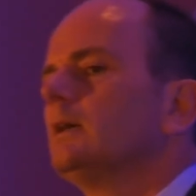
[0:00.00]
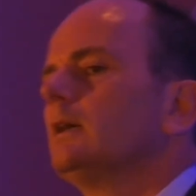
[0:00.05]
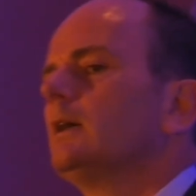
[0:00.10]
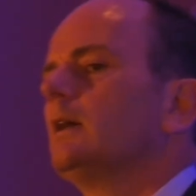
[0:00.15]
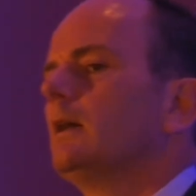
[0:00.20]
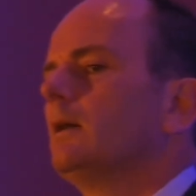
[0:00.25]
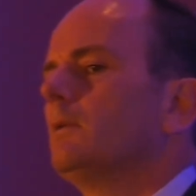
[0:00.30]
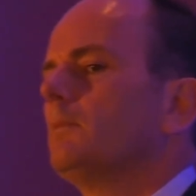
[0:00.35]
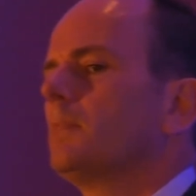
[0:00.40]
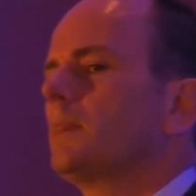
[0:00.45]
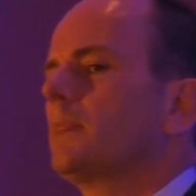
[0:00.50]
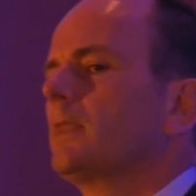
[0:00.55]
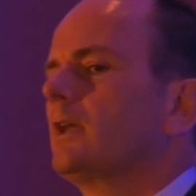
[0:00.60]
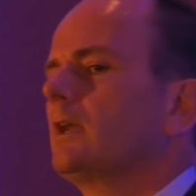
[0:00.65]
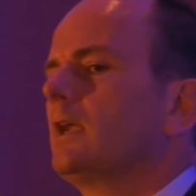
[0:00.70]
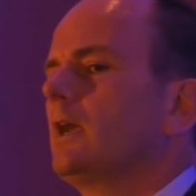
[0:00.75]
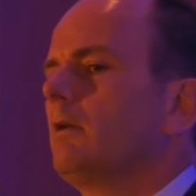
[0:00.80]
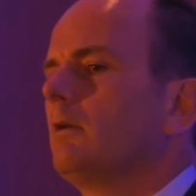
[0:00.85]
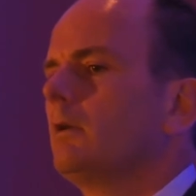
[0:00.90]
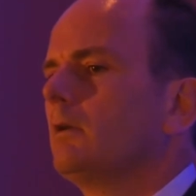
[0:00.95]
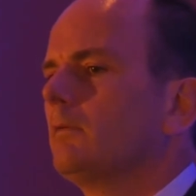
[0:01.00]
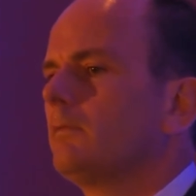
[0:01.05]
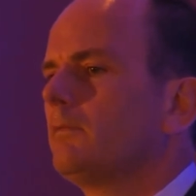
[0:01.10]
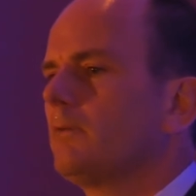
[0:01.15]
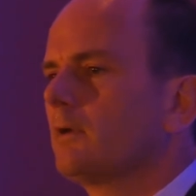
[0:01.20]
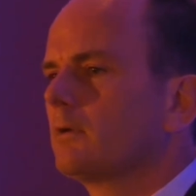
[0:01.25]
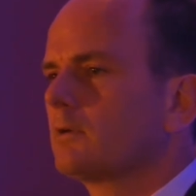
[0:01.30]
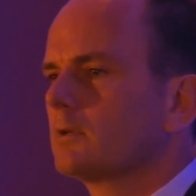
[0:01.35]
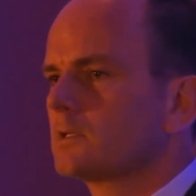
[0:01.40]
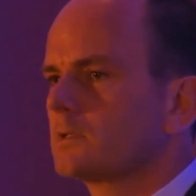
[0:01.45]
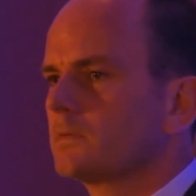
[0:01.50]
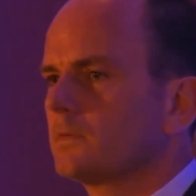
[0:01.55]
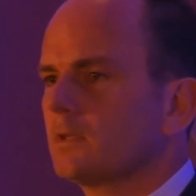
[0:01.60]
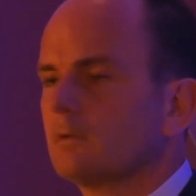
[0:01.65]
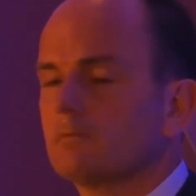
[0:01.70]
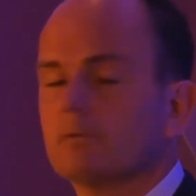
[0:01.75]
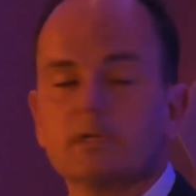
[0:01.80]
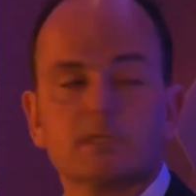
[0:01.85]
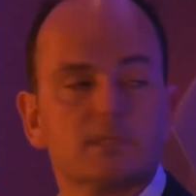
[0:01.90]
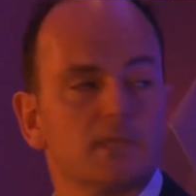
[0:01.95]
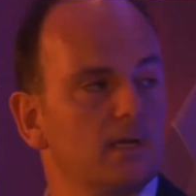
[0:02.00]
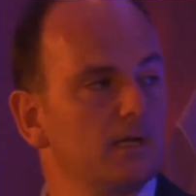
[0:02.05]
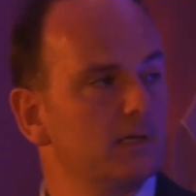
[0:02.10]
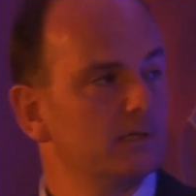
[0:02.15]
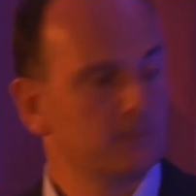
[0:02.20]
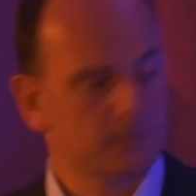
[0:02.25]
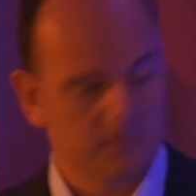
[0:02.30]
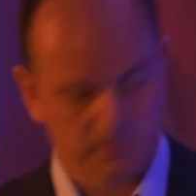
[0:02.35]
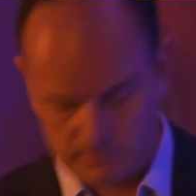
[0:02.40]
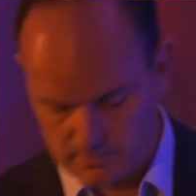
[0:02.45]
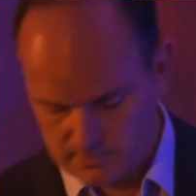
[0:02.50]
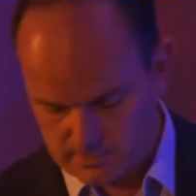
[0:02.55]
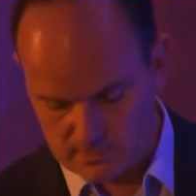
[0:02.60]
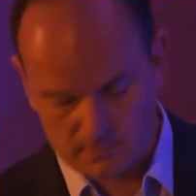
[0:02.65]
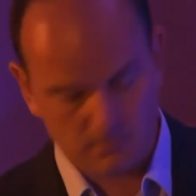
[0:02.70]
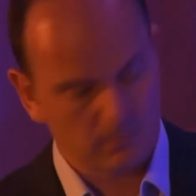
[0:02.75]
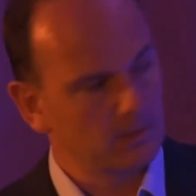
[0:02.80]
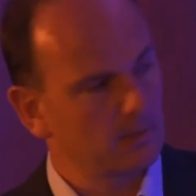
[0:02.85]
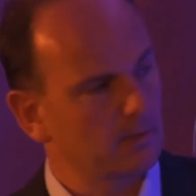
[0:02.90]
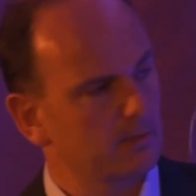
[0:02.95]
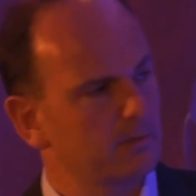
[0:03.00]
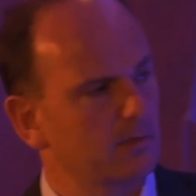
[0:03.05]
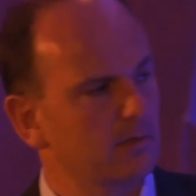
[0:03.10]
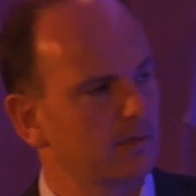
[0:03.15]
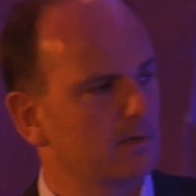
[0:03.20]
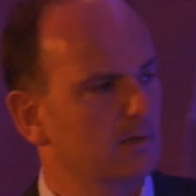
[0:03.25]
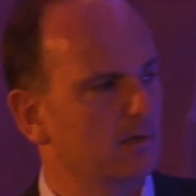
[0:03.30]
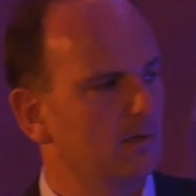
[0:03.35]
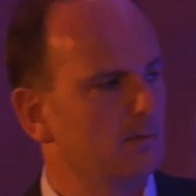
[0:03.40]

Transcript: an area of focus for the retail industry. So I think